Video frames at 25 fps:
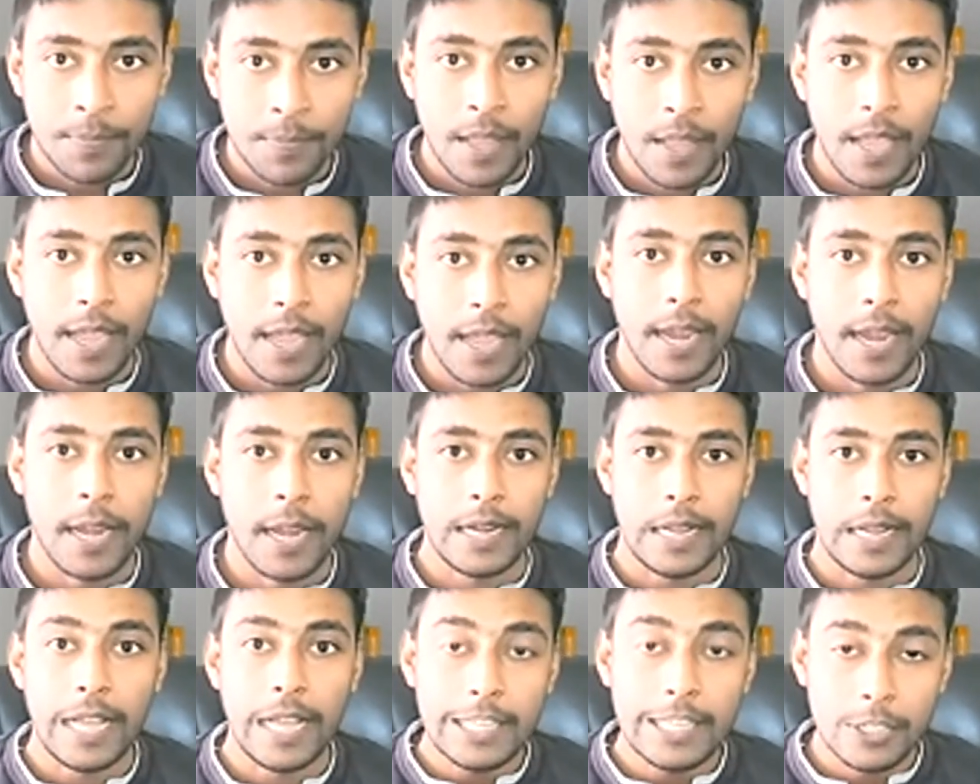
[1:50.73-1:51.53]
And
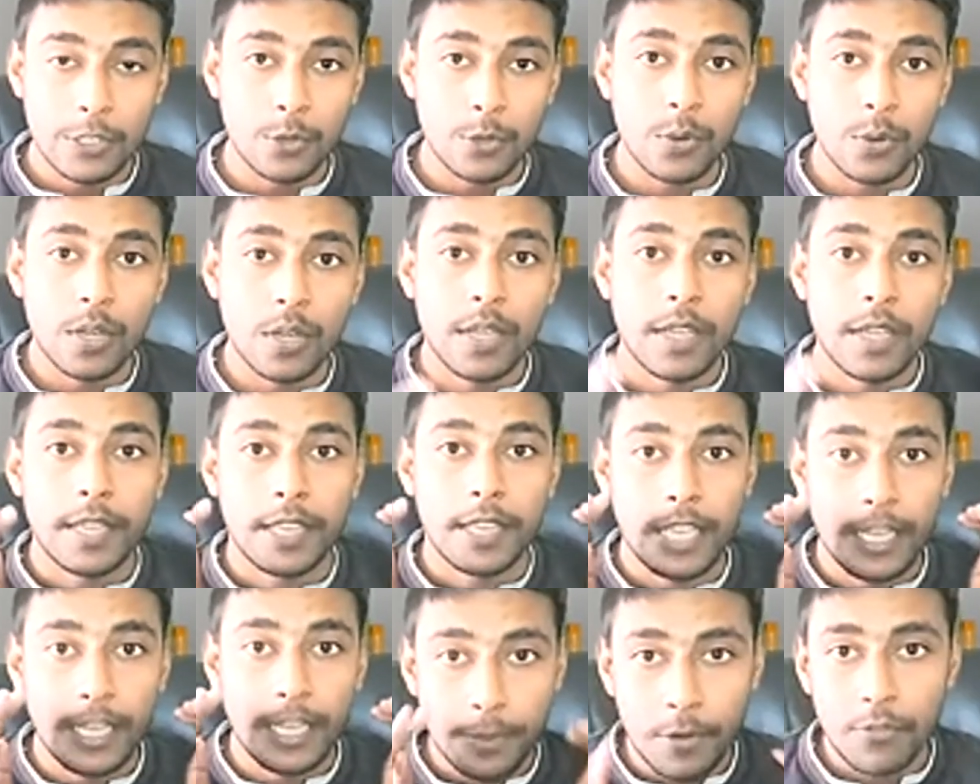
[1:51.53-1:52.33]
also,
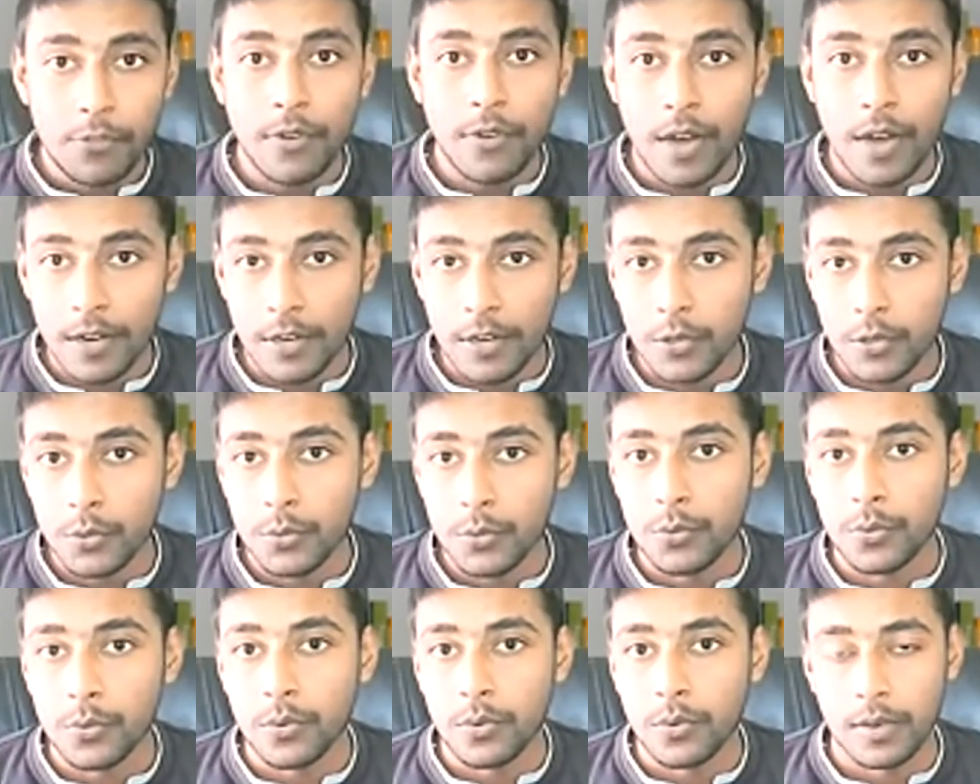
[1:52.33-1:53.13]
if you want
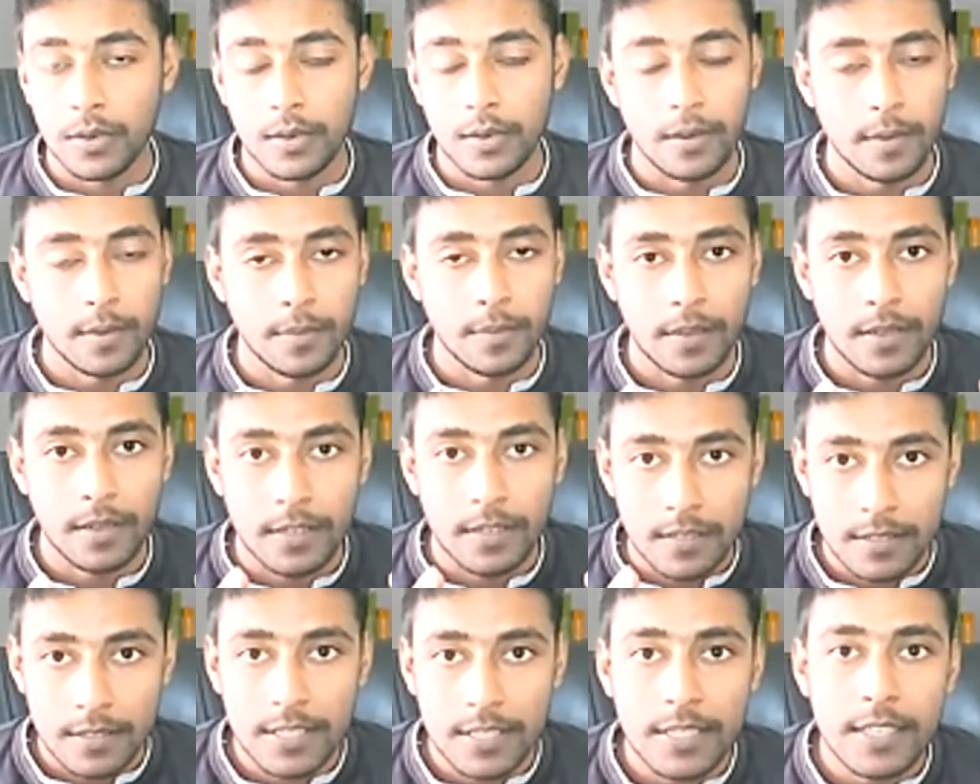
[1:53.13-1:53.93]
to
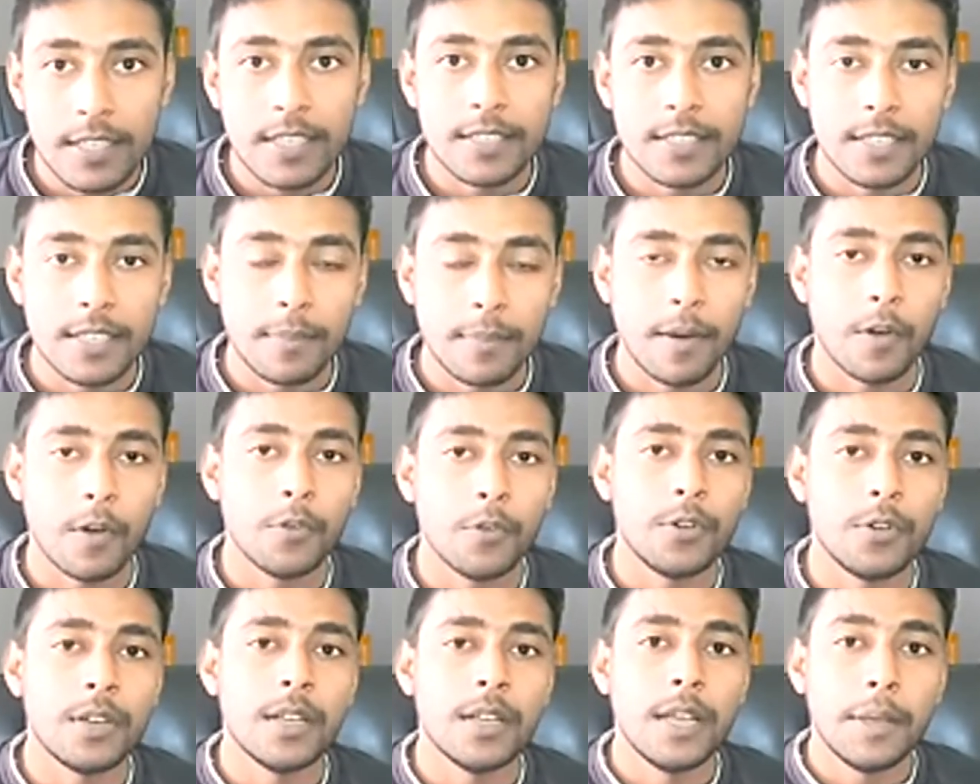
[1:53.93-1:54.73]
serious
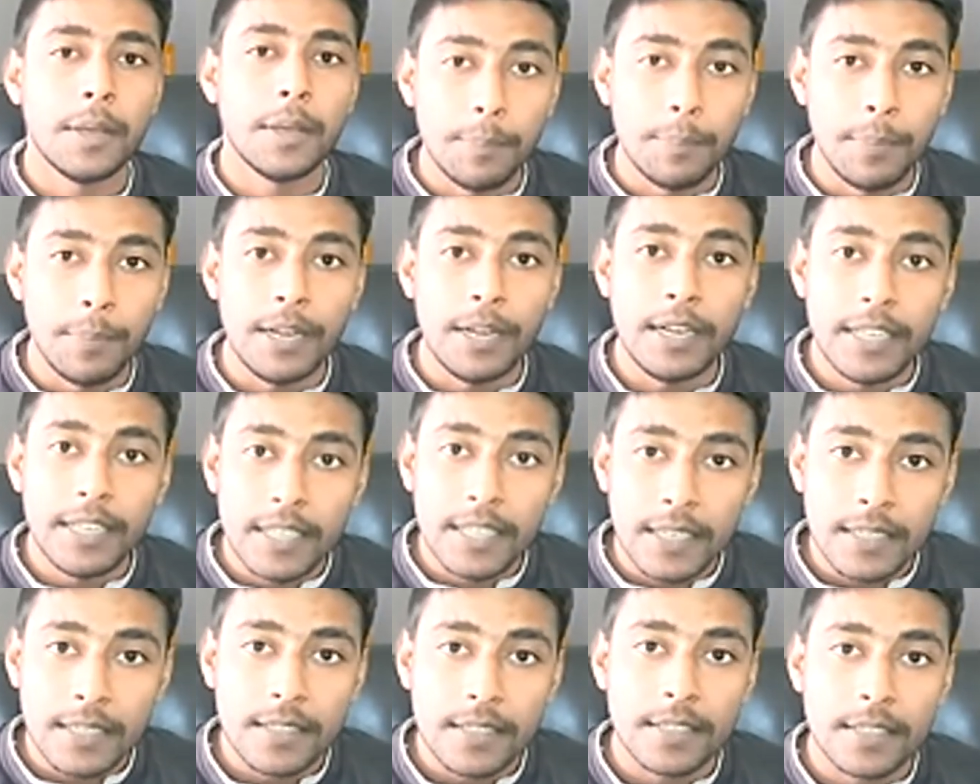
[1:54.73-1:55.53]
about
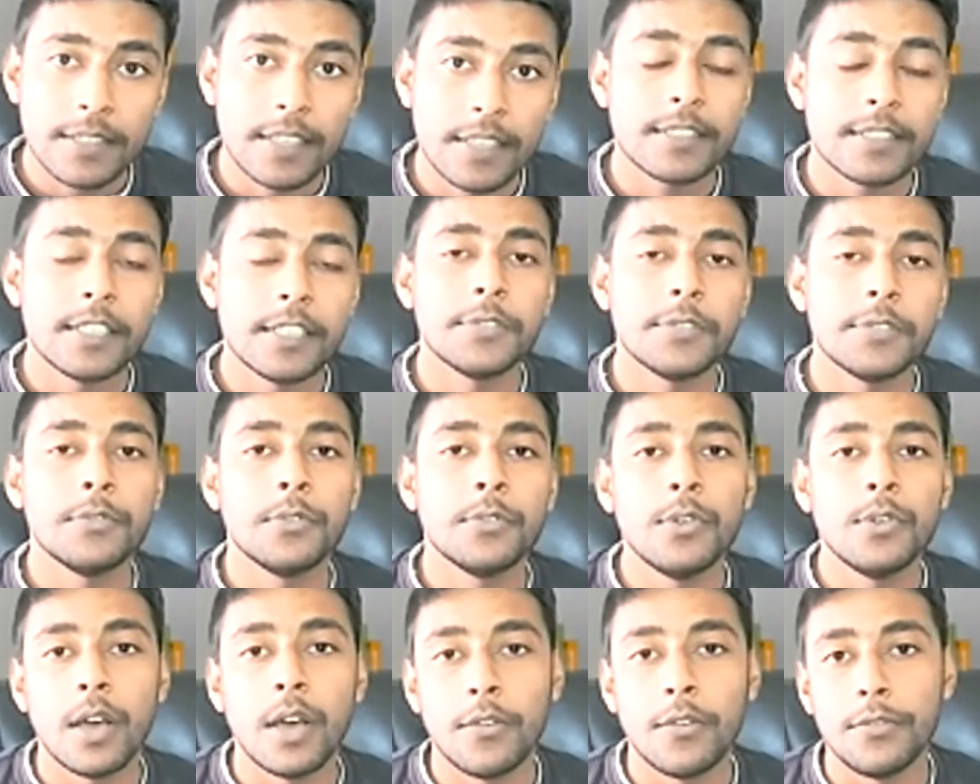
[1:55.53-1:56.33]
building successful
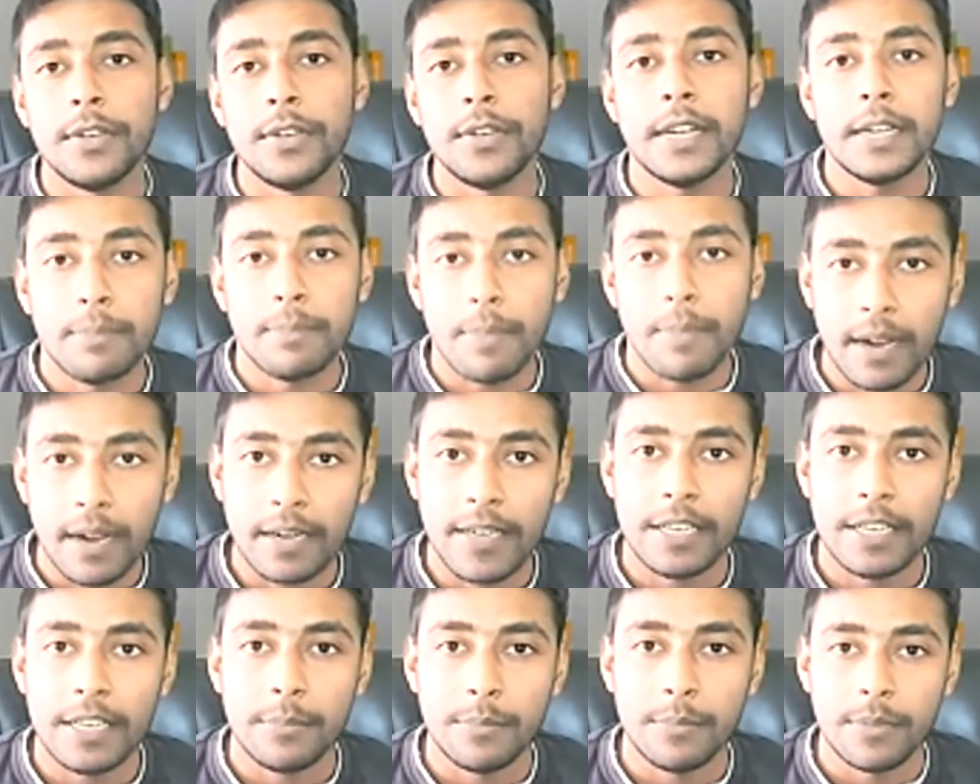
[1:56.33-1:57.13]
affiliate
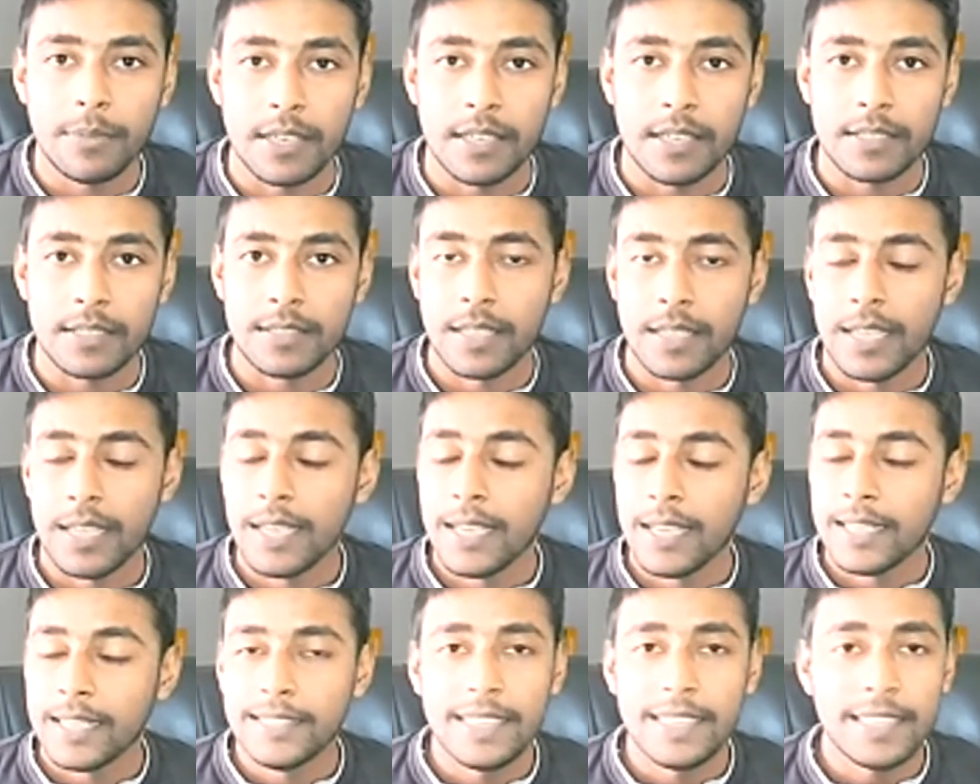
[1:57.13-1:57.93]
marketing business,
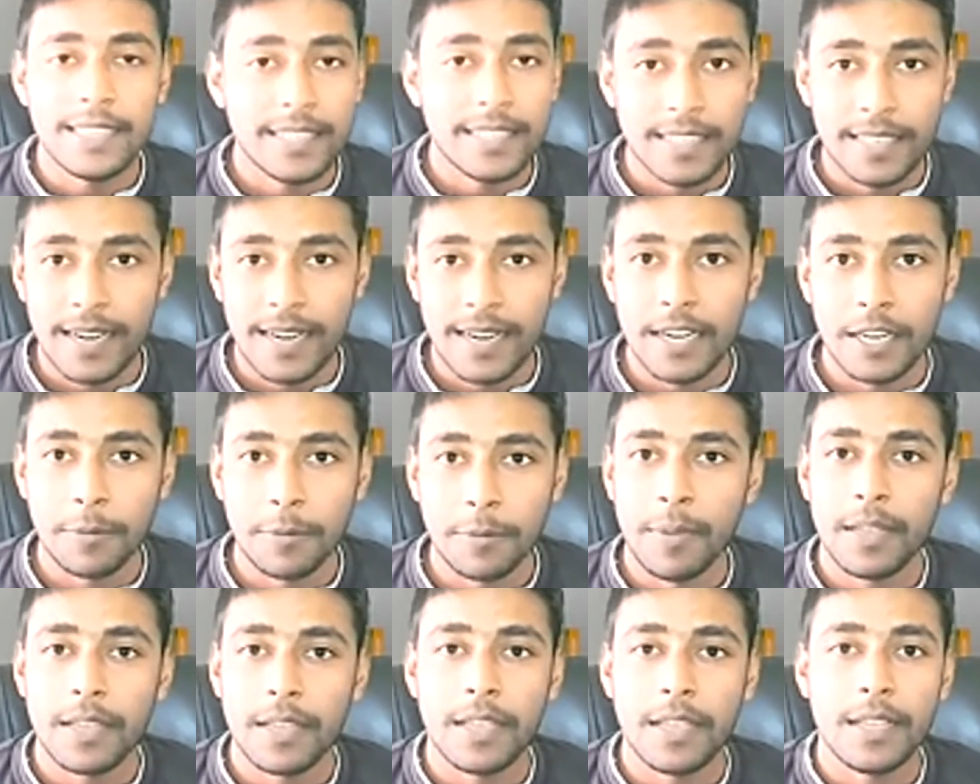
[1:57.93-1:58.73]
just not
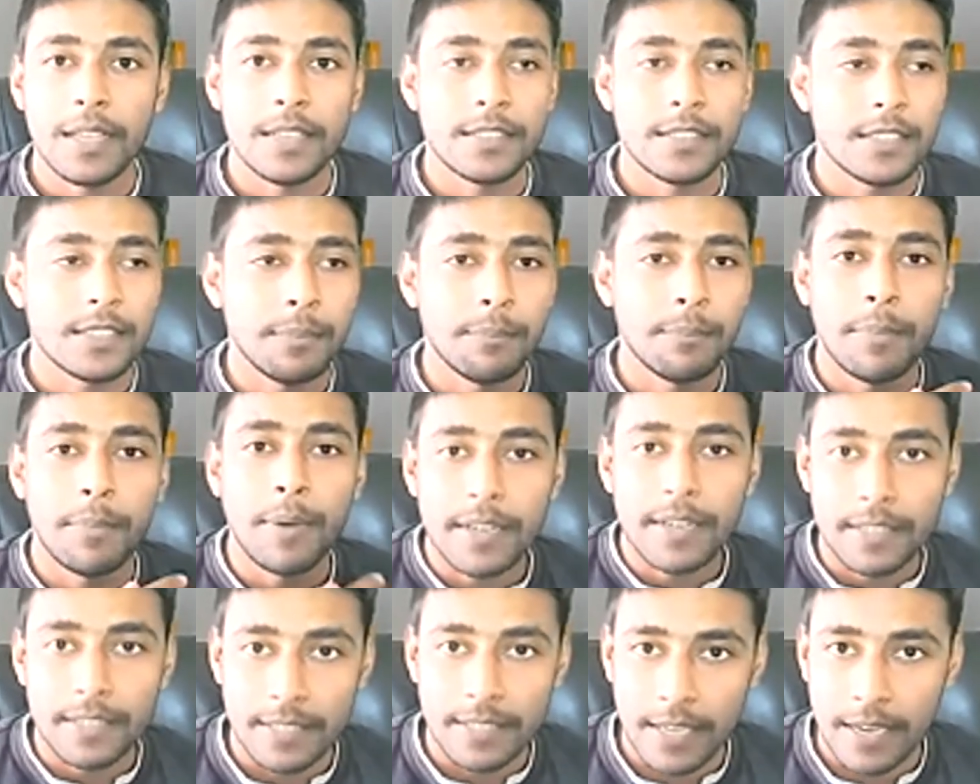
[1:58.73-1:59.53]
making some
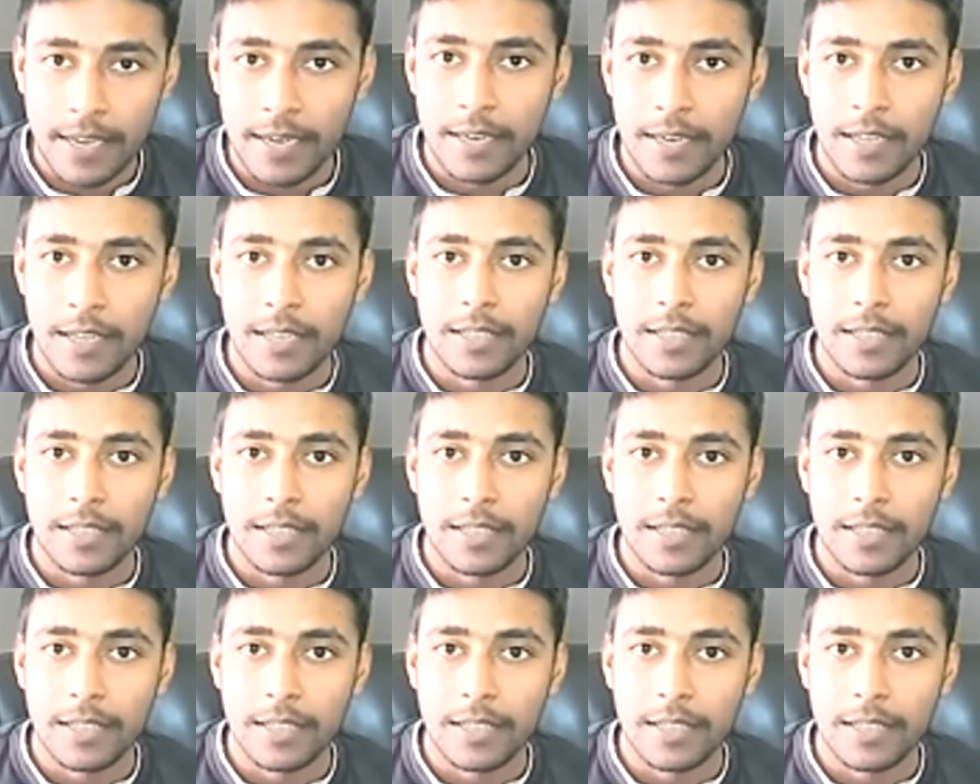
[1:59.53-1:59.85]
bucks and